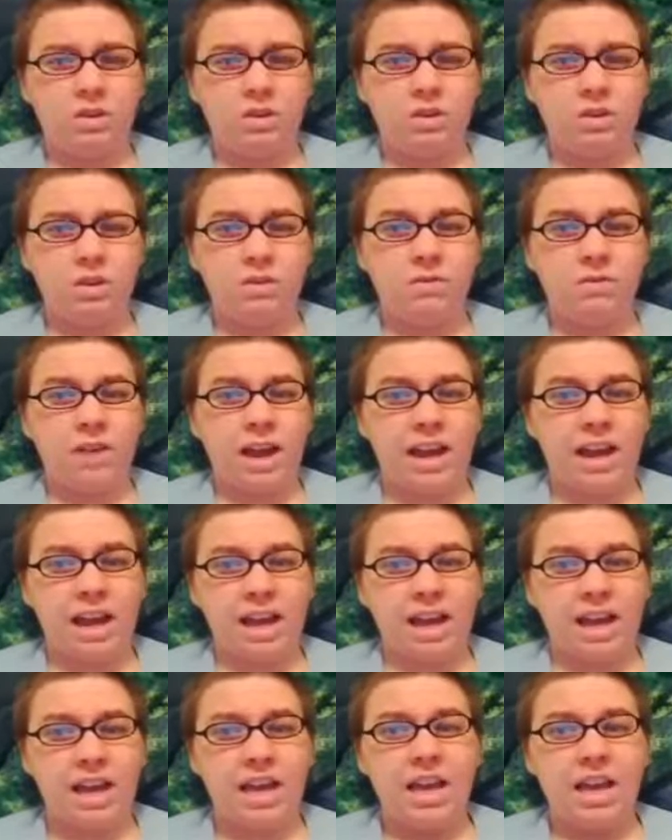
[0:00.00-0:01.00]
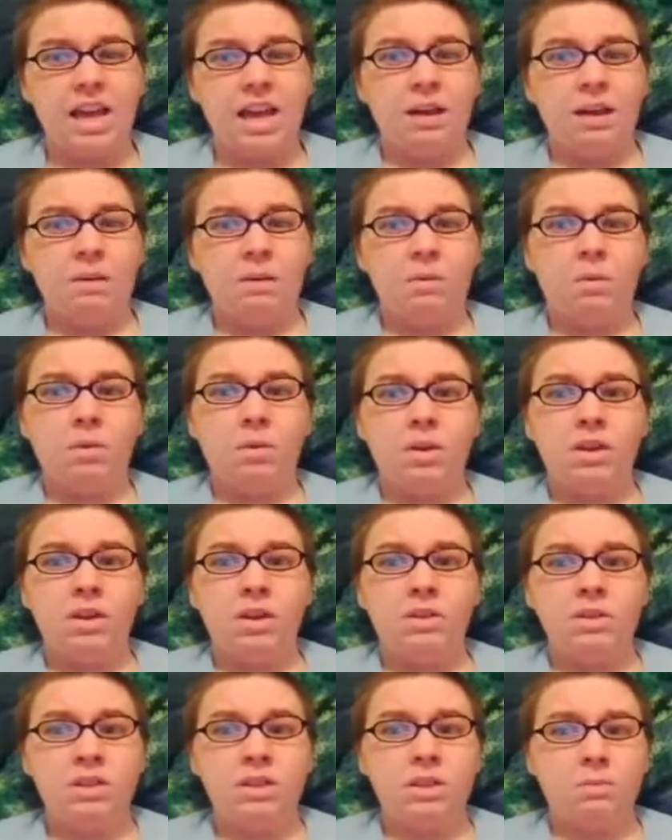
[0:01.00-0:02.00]
of those who fight it, I'm going
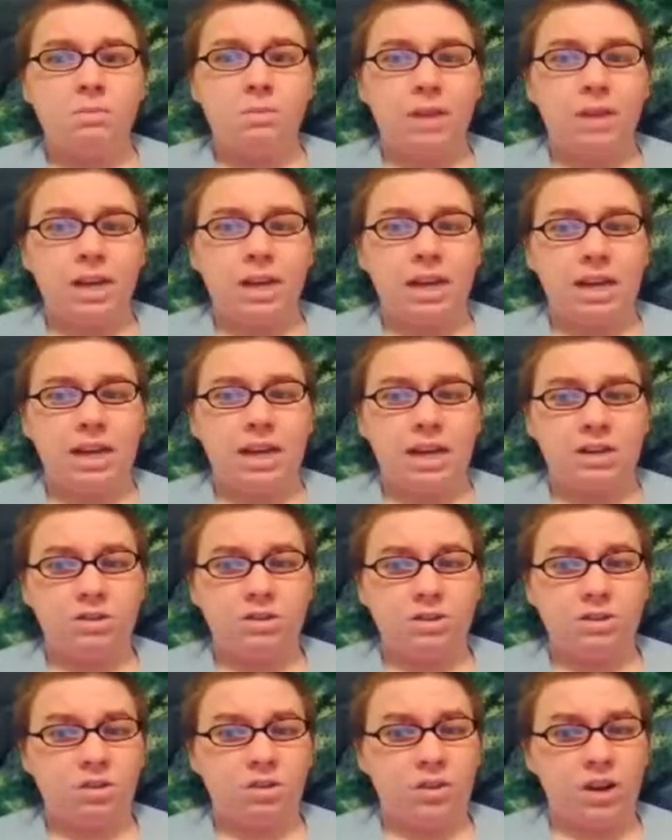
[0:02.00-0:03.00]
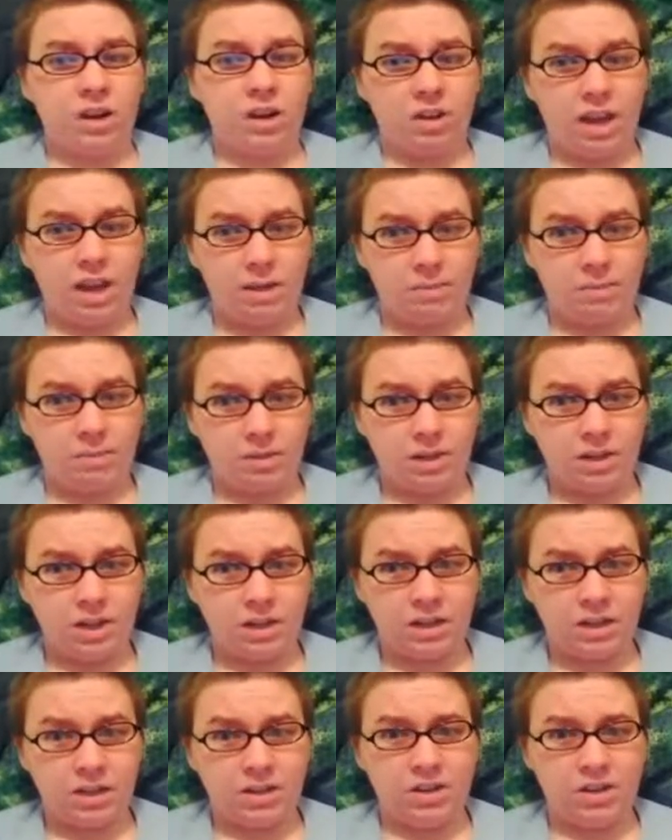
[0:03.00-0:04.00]
to explain intracranial
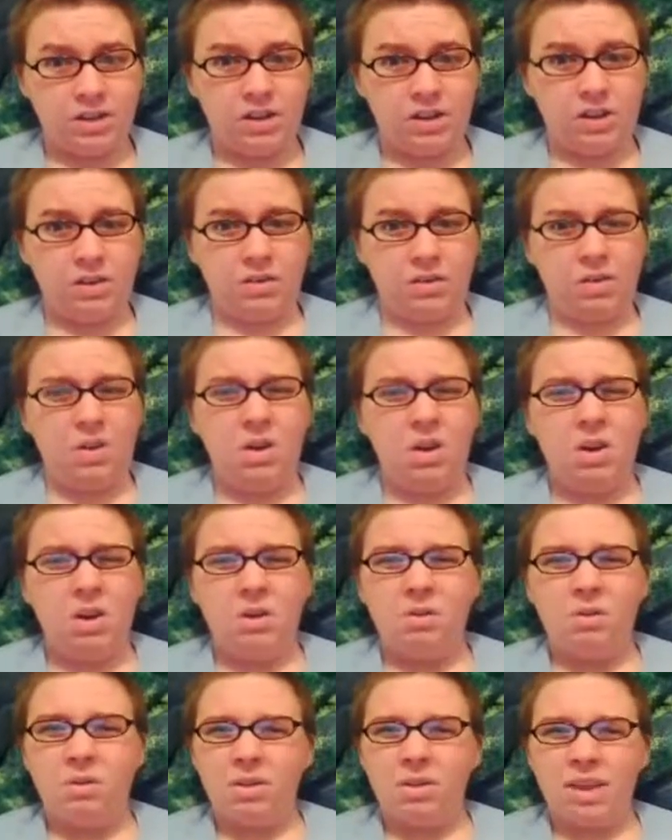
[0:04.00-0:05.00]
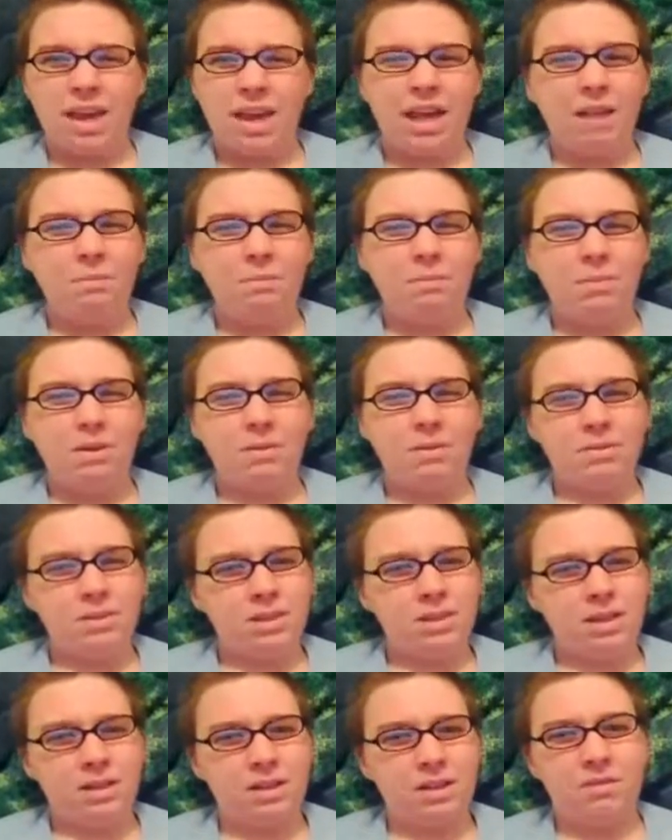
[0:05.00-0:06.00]
hypertension to you with the help of
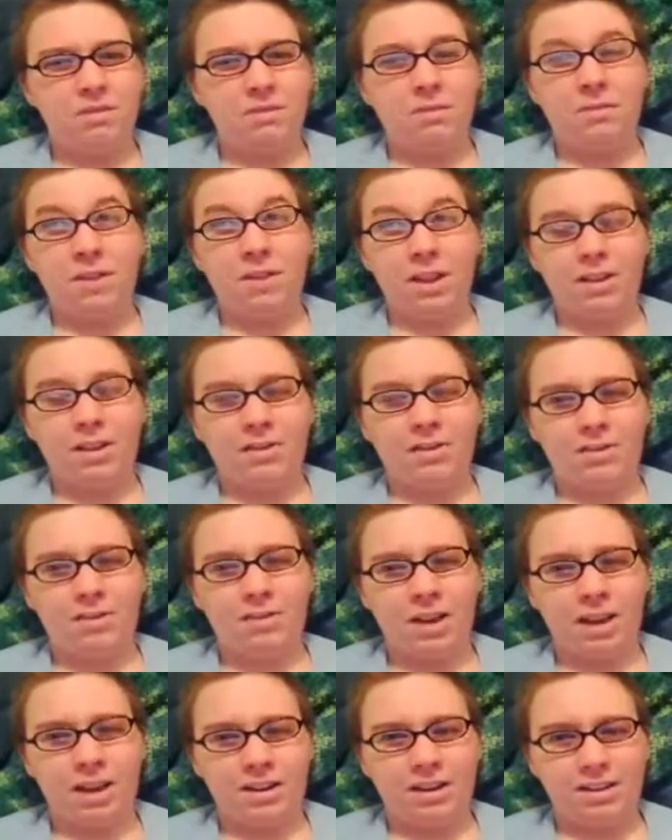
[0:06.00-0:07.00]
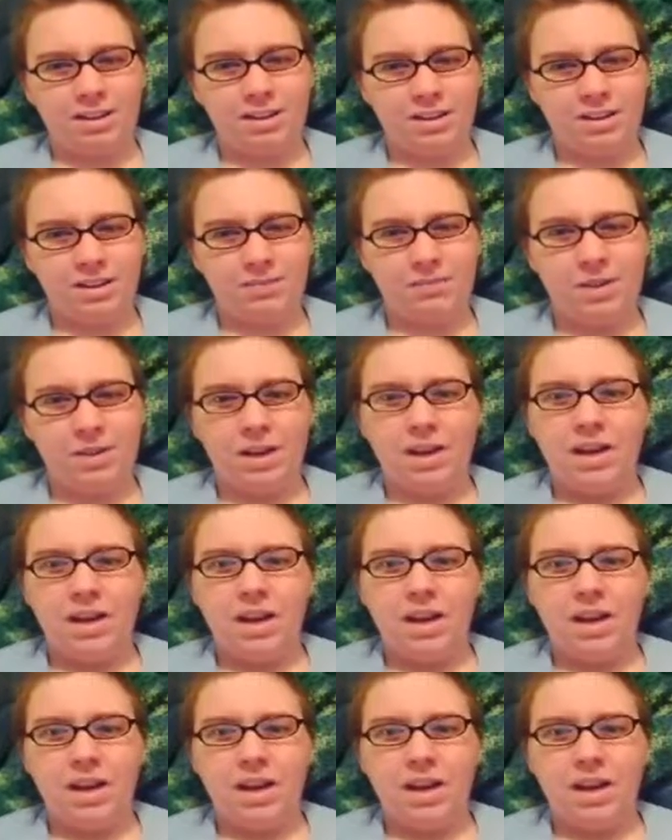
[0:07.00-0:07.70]
some fellow fighters.